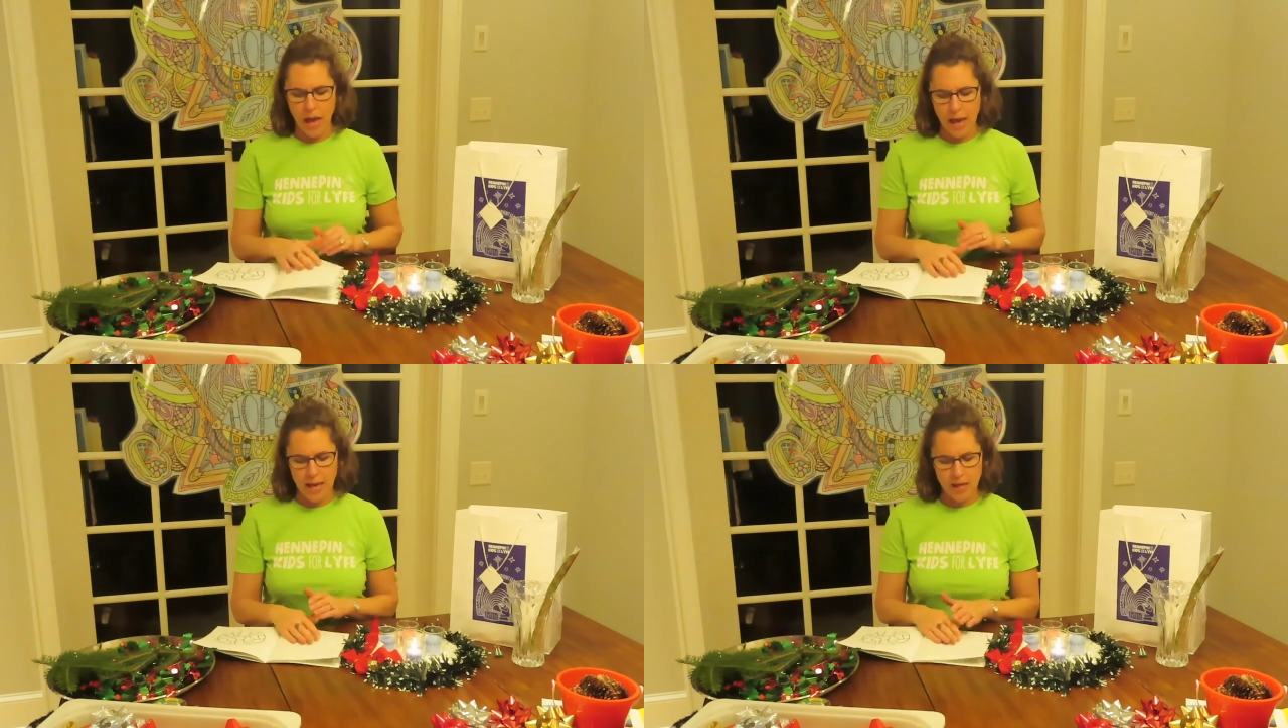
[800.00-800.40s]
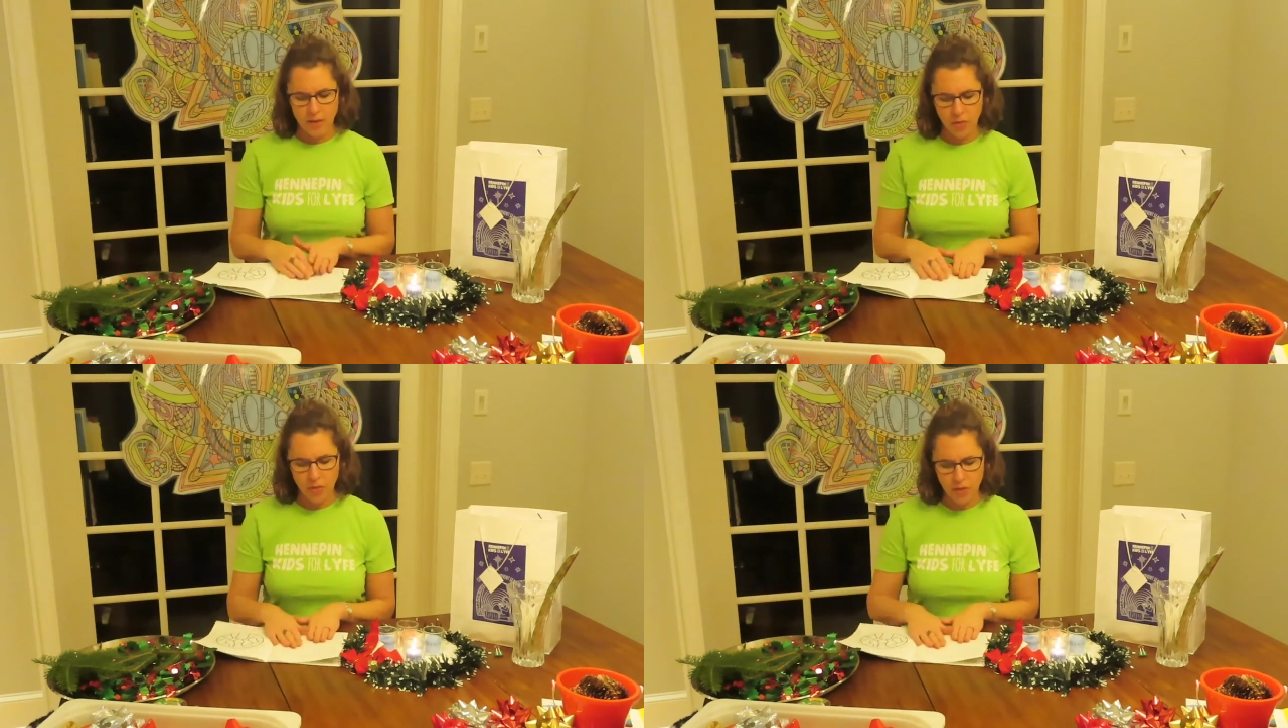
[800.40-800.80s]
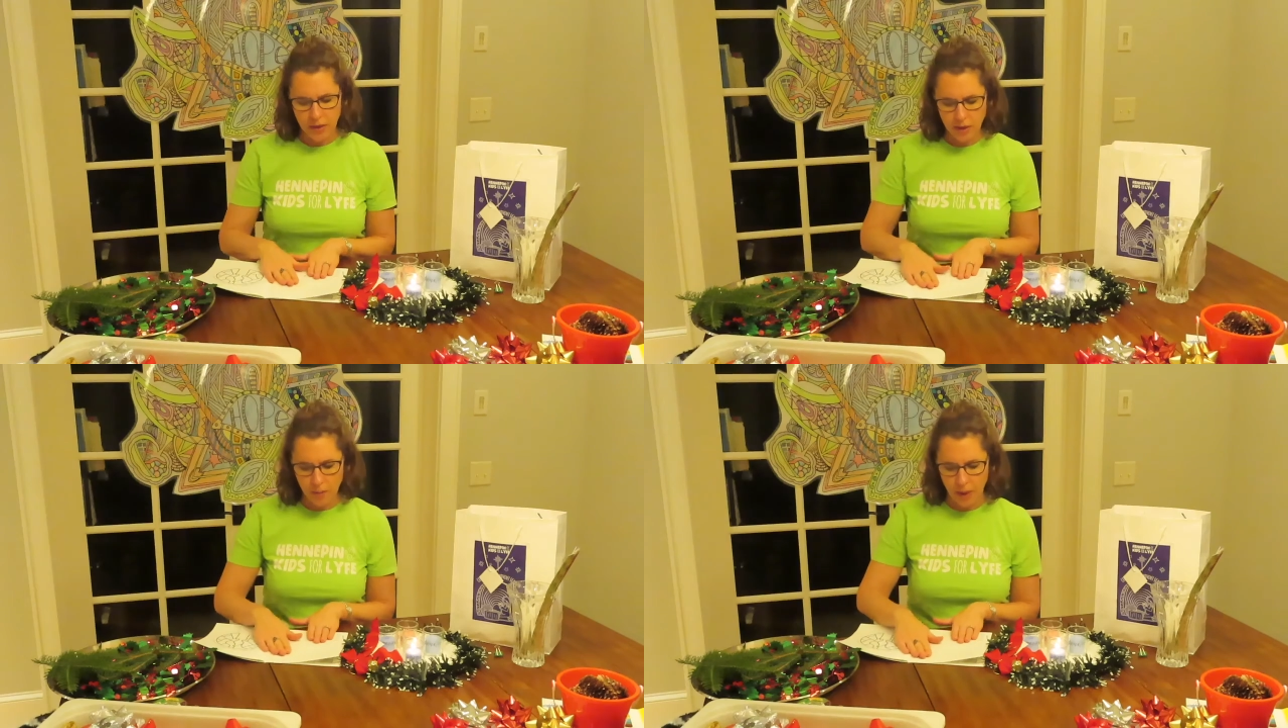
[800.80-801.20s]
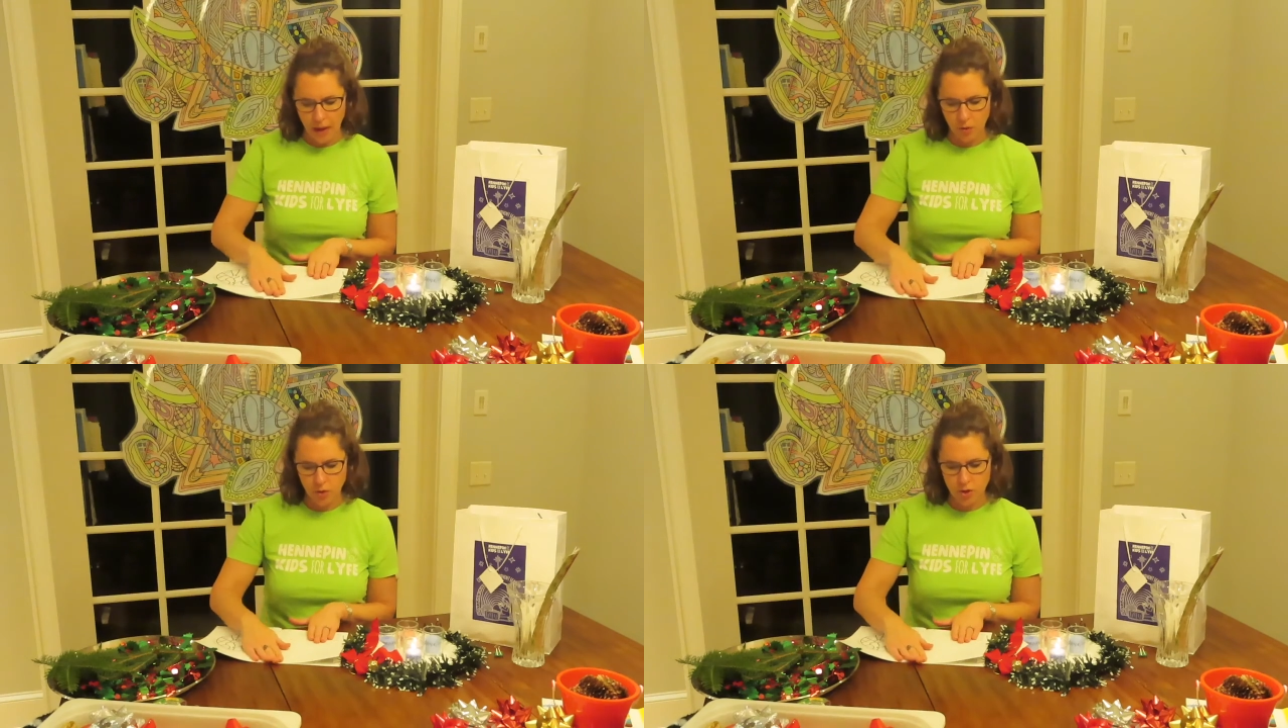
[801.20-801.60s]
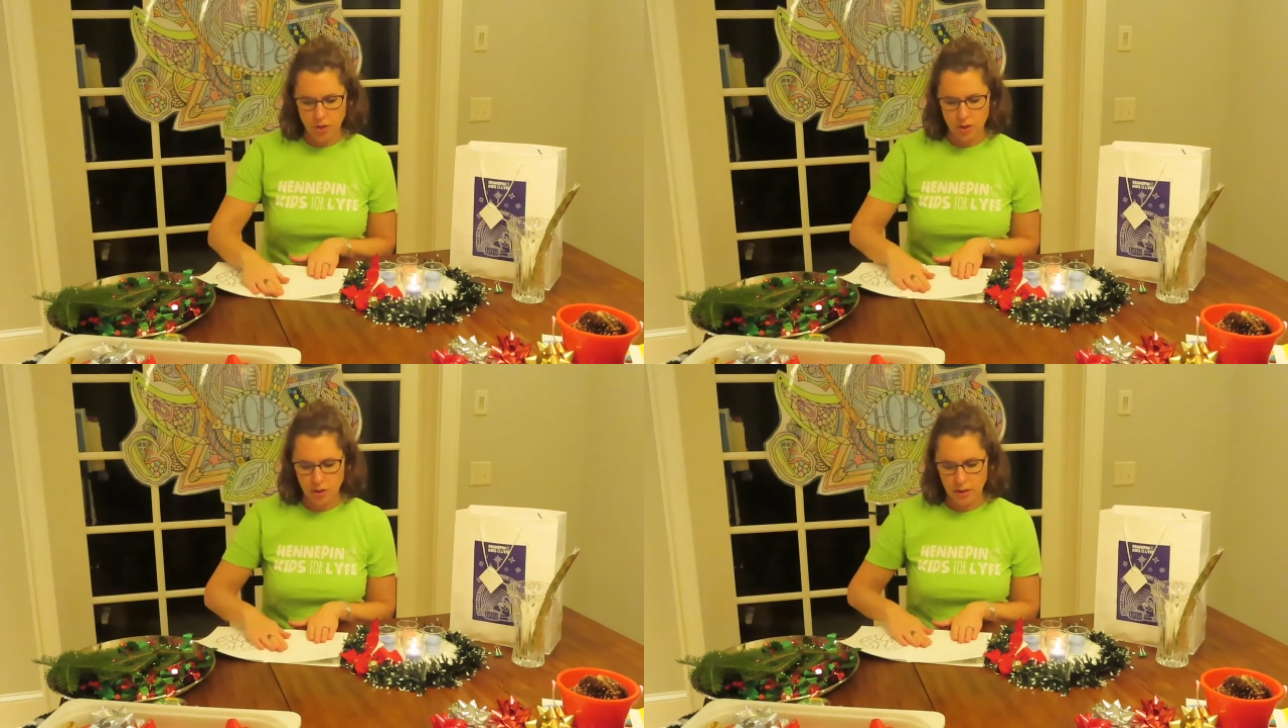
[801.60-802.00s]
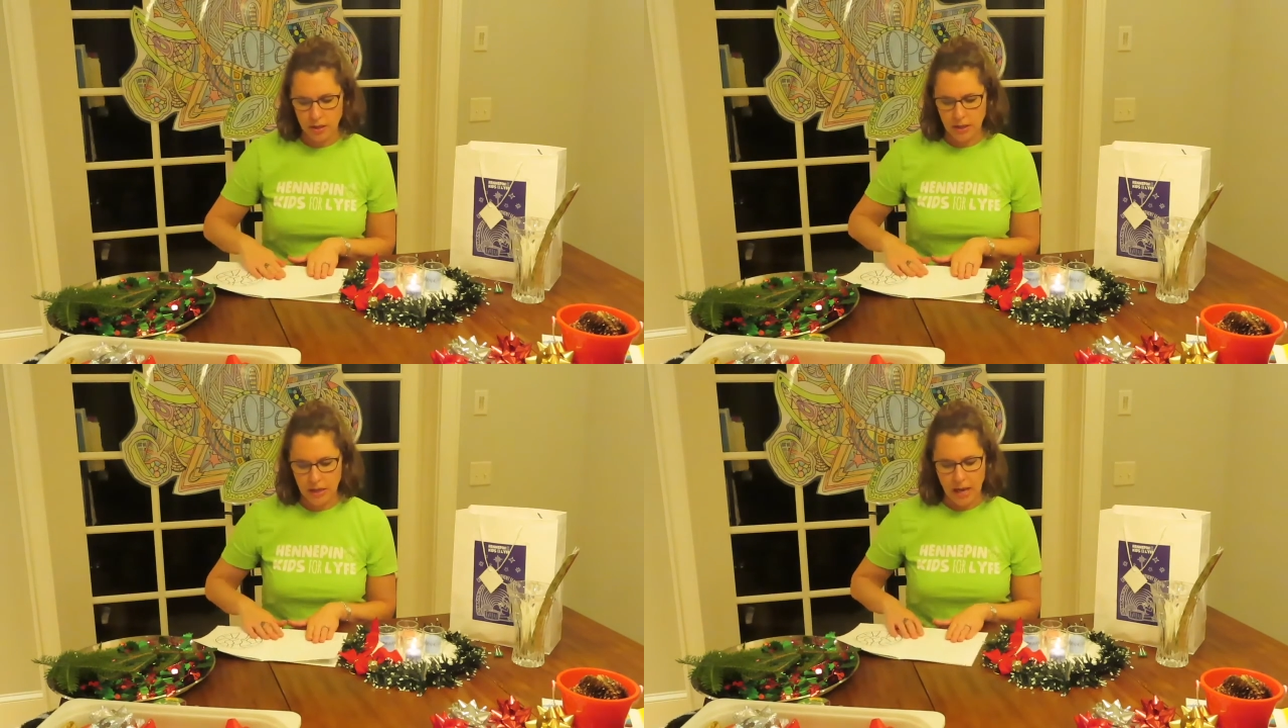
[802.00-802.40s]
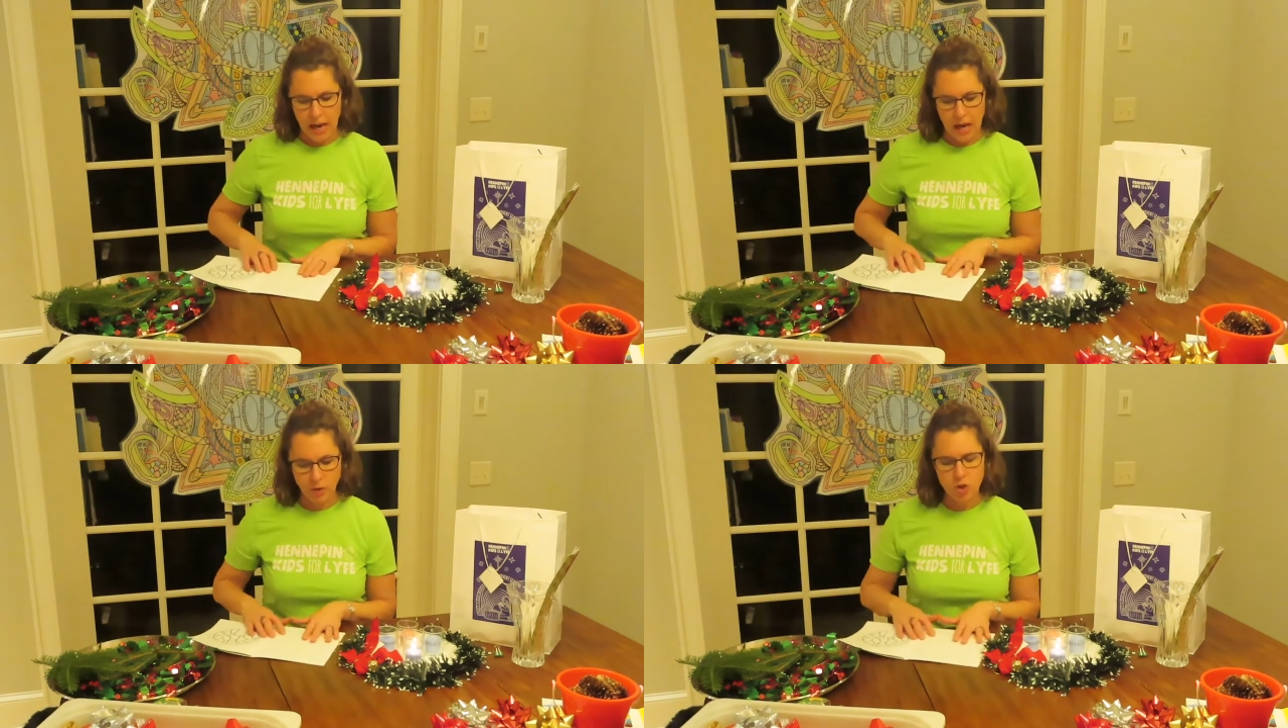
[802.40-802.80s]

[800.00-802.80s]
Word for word: and think about how do